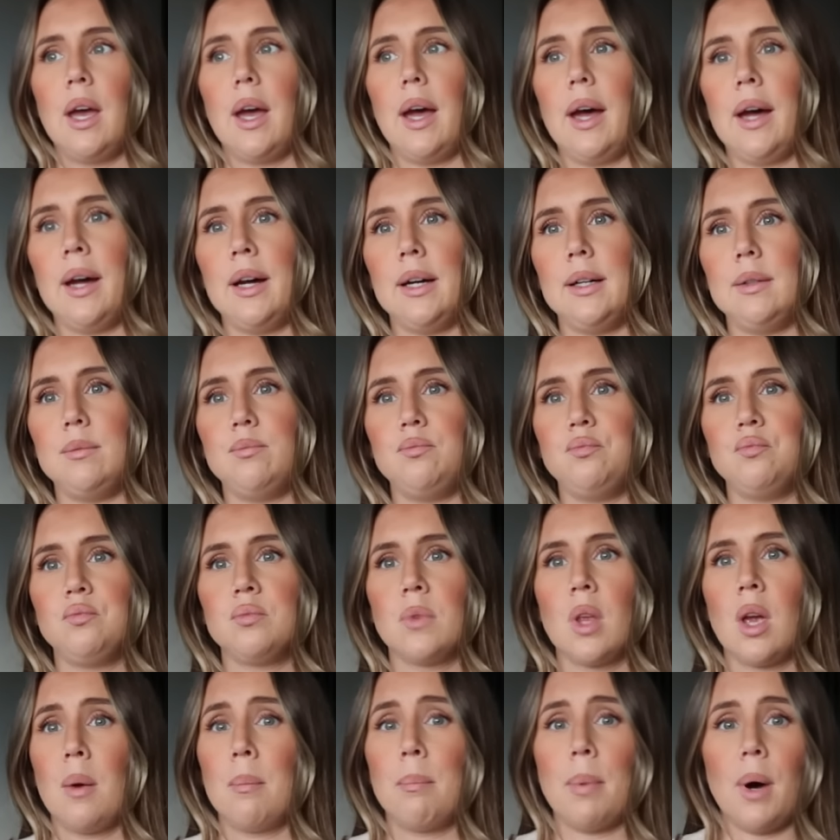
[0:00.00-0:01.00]

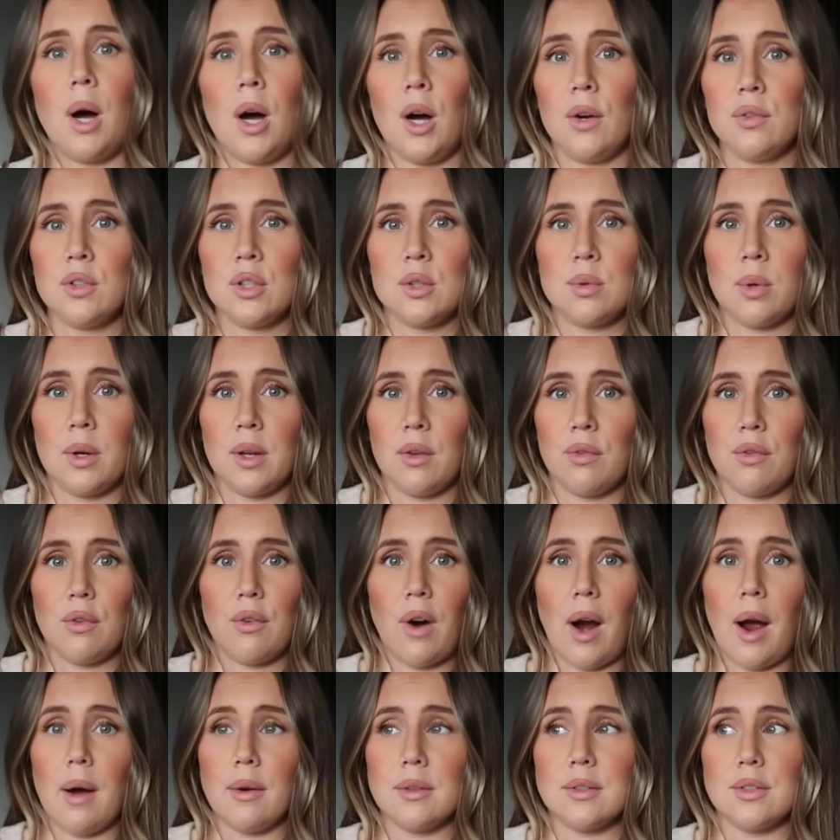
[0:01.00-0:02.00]
But after
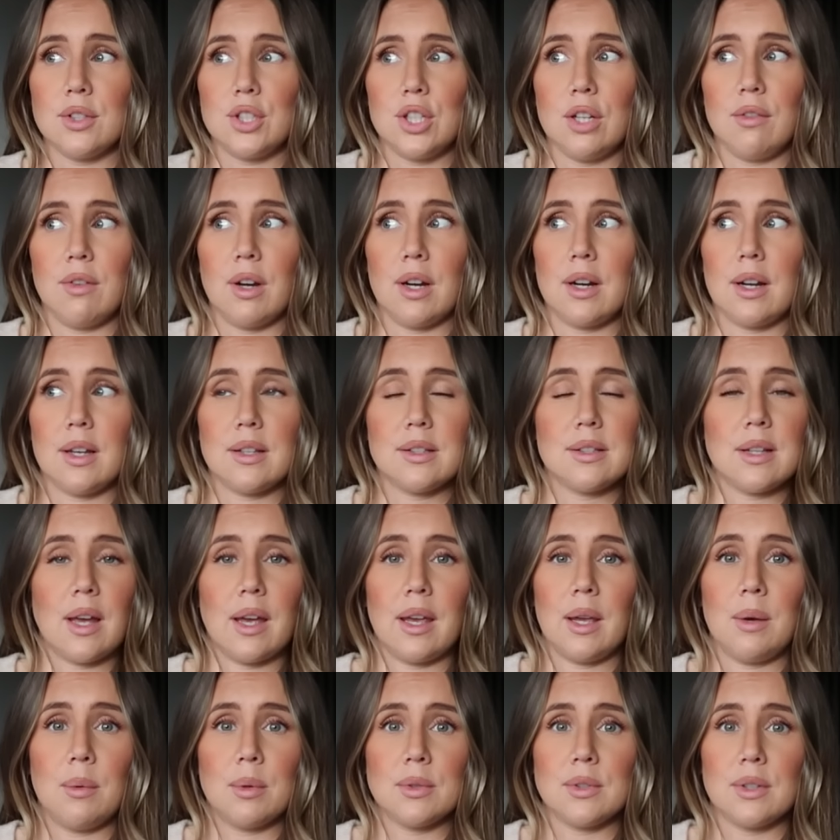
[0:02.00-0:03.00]
24 hours and she realised
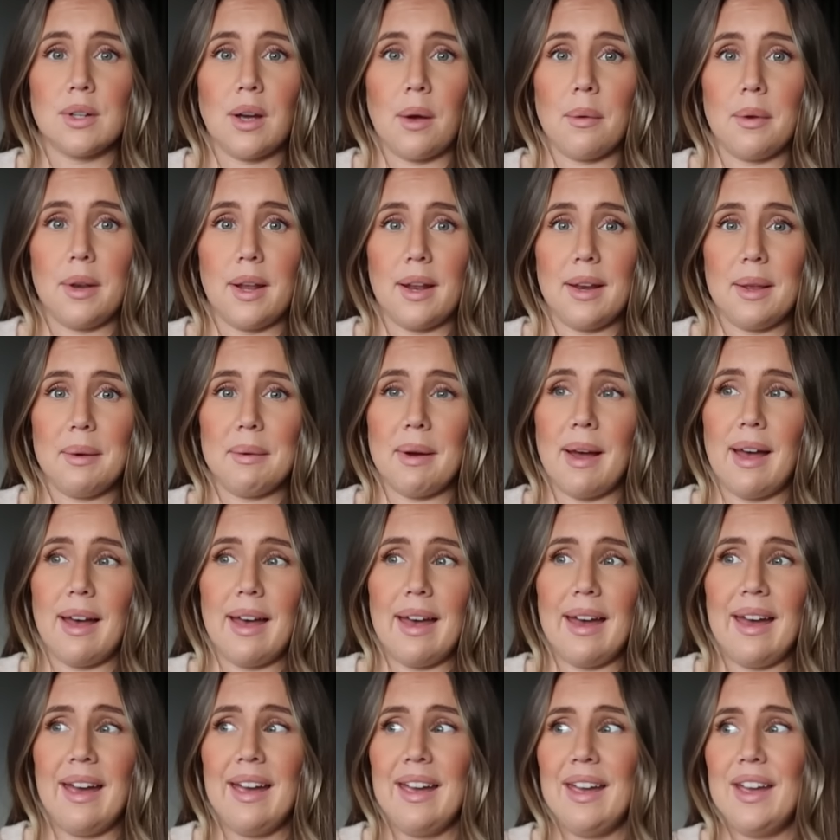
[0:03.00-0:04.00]
like he wasn't going
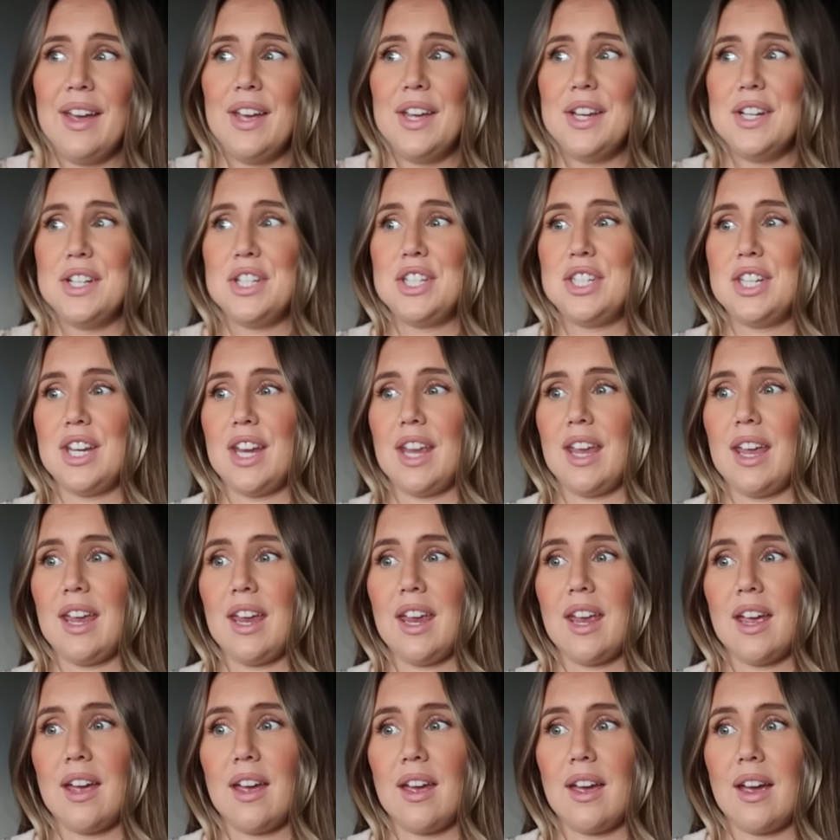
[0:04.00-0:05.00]
anywhere,
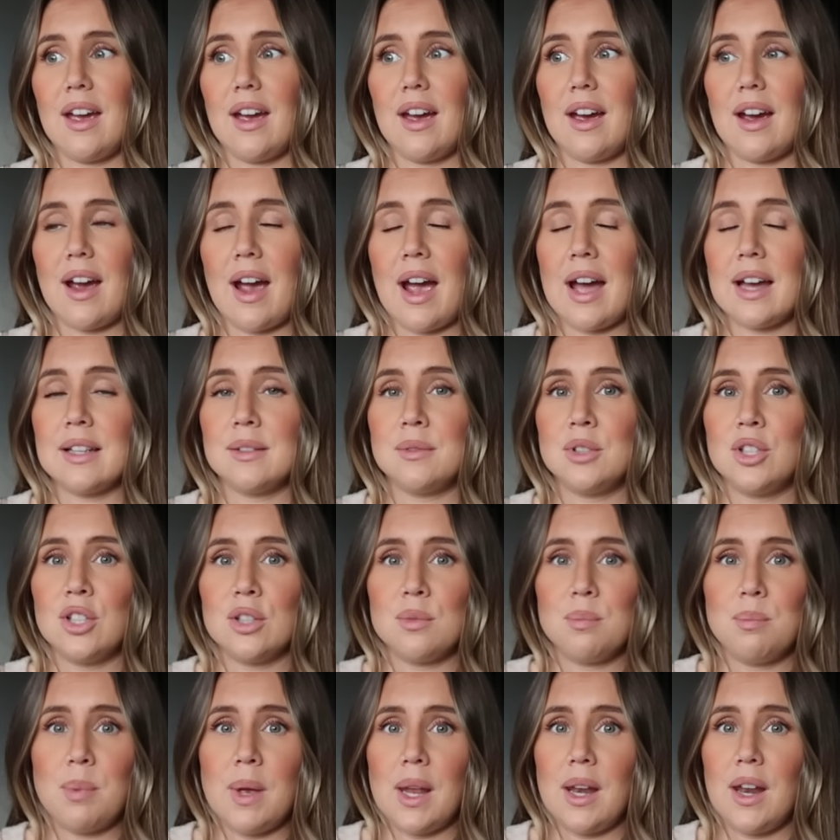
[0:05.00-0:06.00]
she has
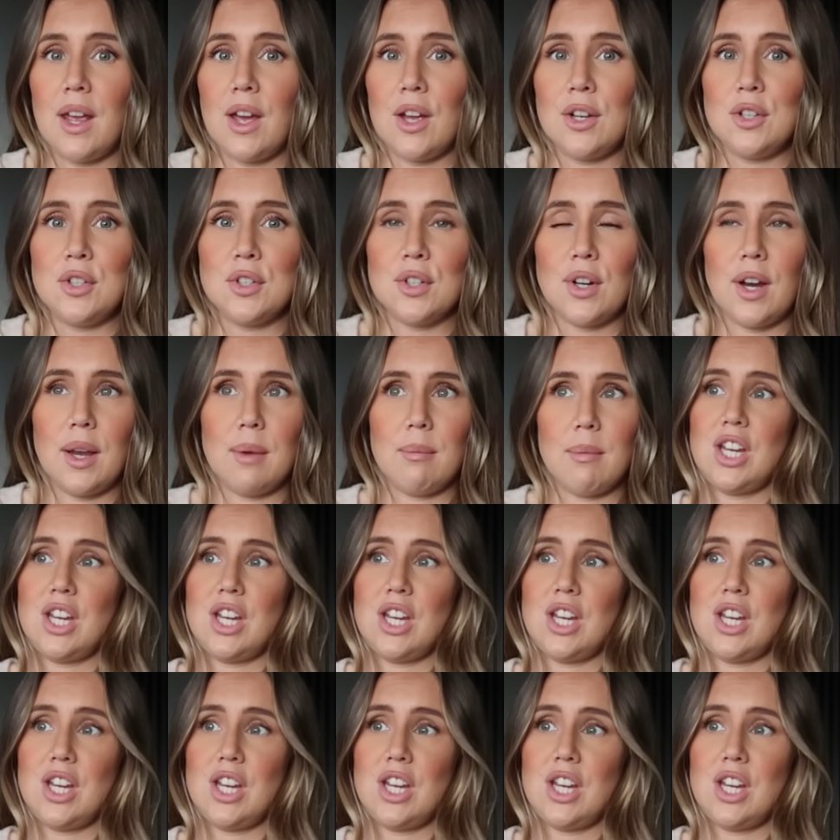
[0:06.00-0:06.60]
just been a dream.